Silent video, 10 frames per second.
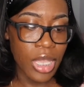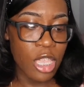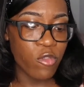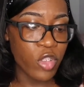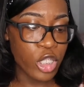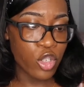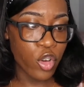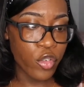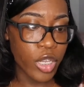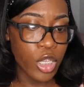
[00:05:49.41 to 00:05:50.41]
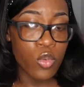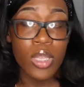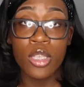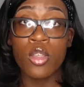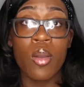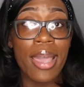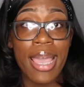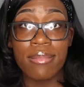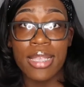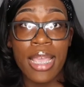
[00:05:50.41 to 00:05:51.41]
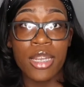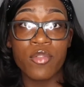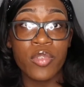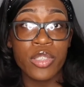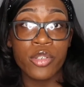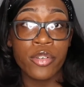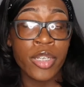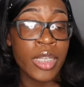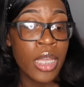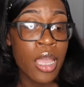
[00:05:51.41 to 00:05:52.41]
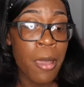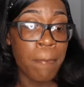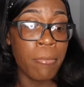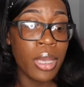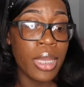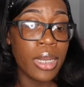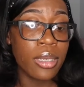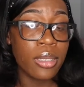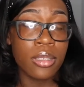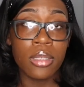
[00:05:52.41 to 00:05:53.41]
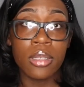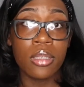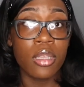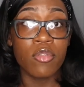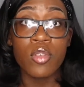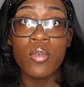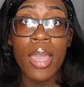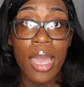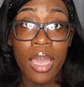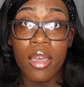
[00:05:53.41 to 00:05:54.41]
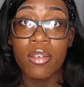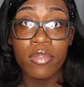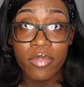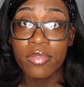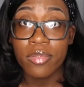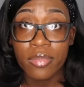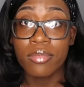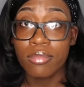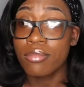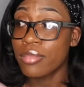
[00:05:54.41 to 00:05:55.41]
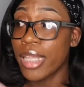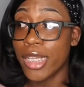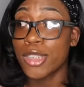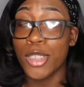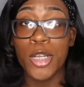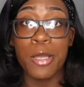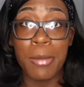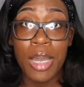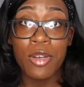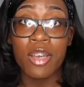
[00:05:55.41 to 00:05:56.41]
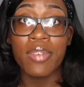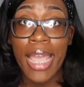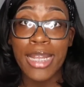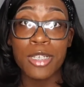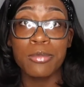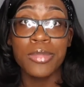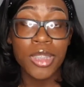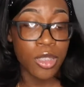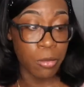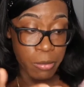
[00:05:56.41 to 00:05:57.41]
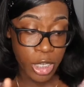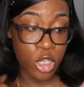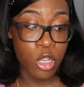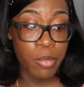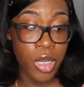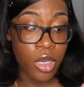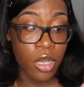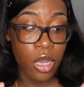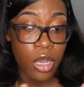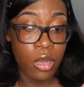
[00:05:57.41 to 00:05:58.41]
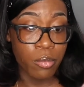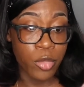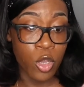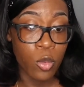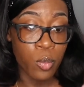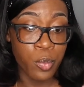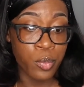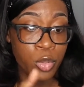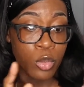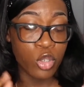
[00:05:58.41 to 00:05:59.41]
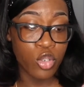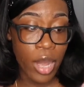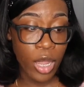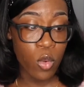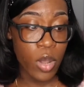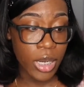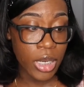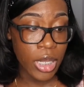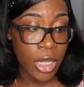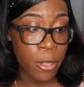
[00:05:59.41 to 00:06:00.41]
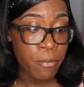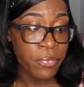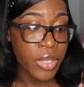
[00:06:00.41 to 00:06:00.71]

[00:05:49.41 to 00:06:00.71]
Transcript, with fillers: Inventory. You, you don't have to add inventory. But if you have like a certain amount of items, make sure you put, um, you'll do track quantity.